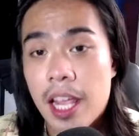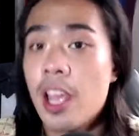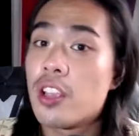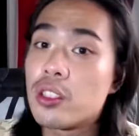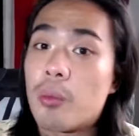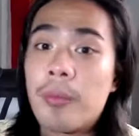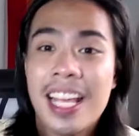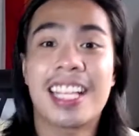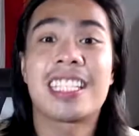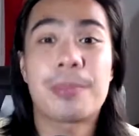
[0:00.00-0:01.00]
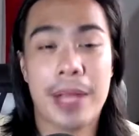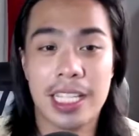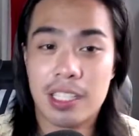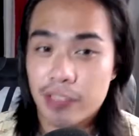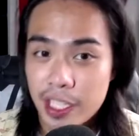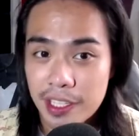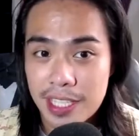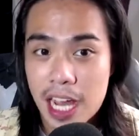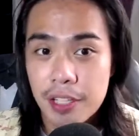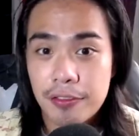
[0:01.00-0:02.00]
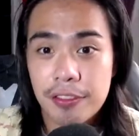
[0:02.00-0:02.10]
So make a space for yourself.